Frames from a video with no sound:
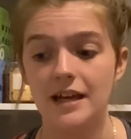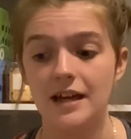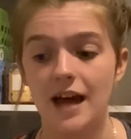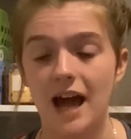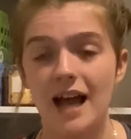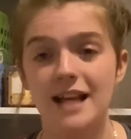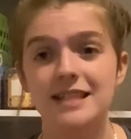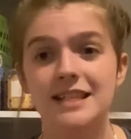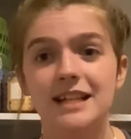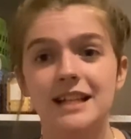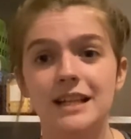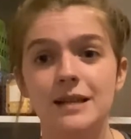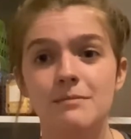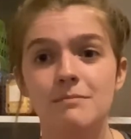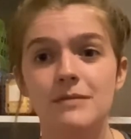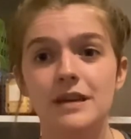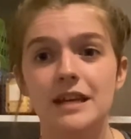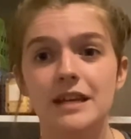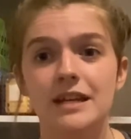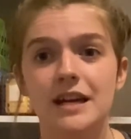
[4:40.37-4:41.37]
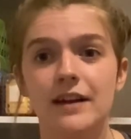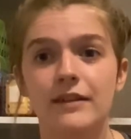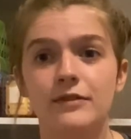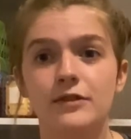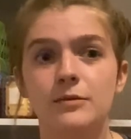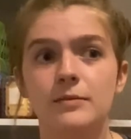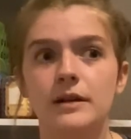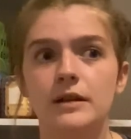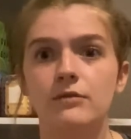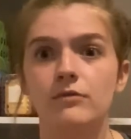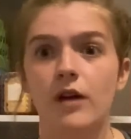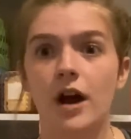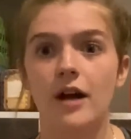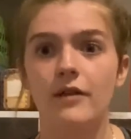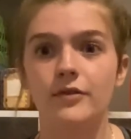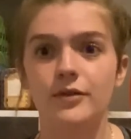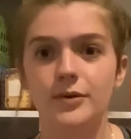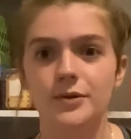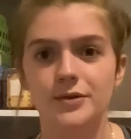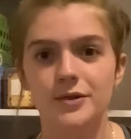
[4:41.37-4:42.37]
accidentally meet after being
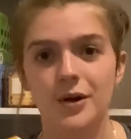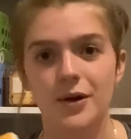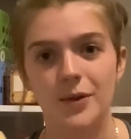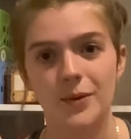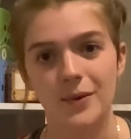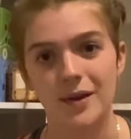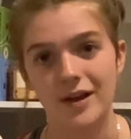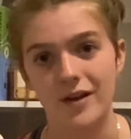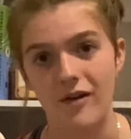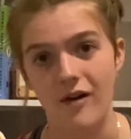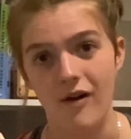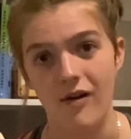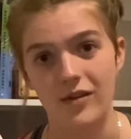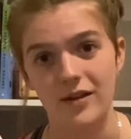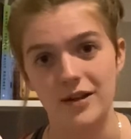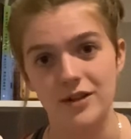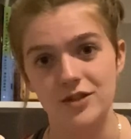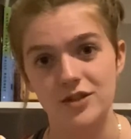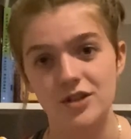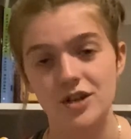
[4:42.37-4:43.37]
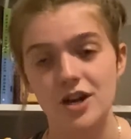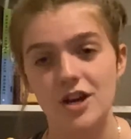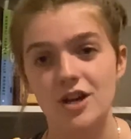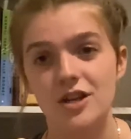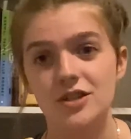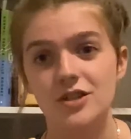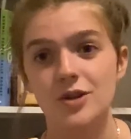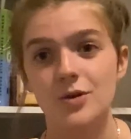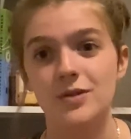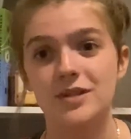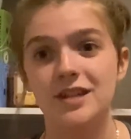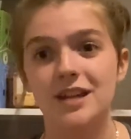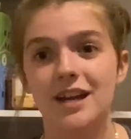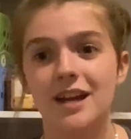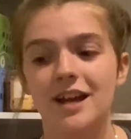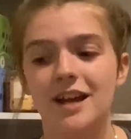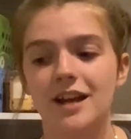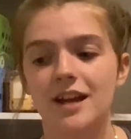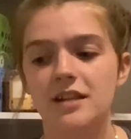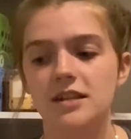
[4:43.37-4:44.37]
rivals all the way in college. So
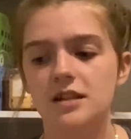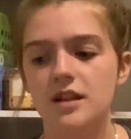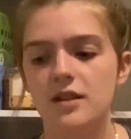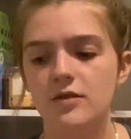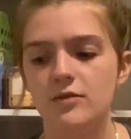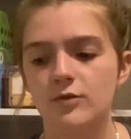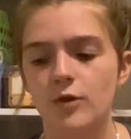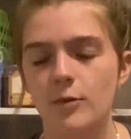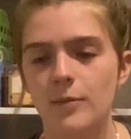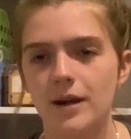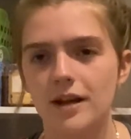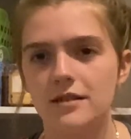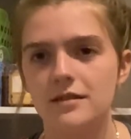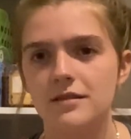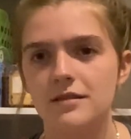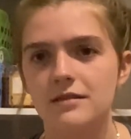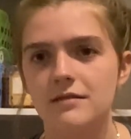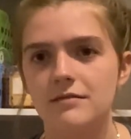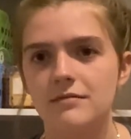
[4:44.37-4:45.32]
it's another romance.